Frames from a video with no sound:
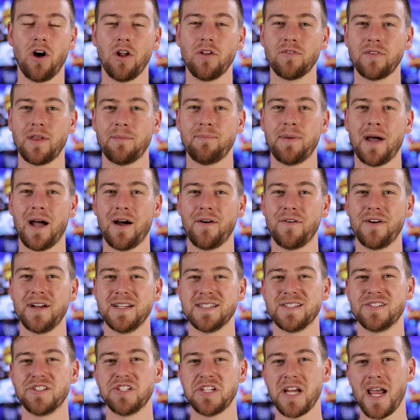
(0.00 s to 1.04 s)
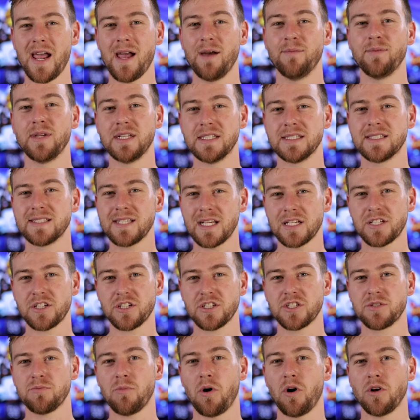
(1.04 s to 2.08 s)
all of that power is jammed in such
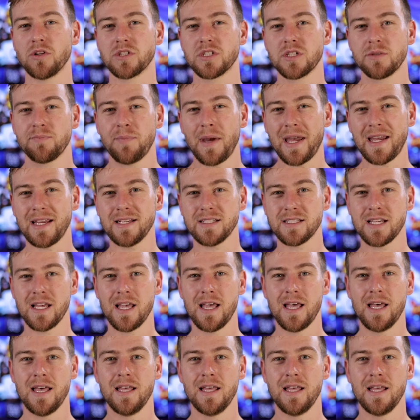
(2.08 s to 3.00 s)
a small space